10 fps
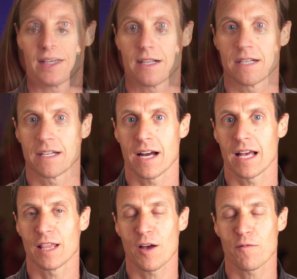
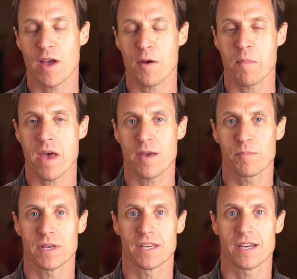I love
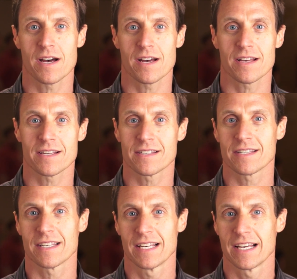AMA
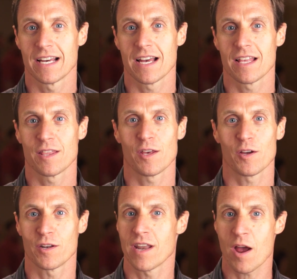because
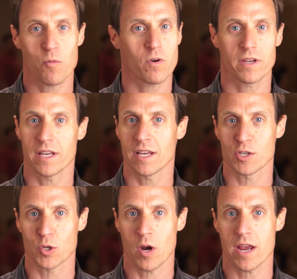the networking
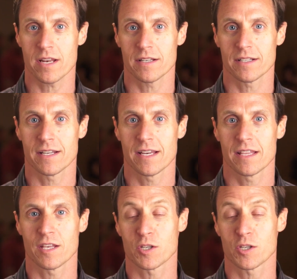is great, the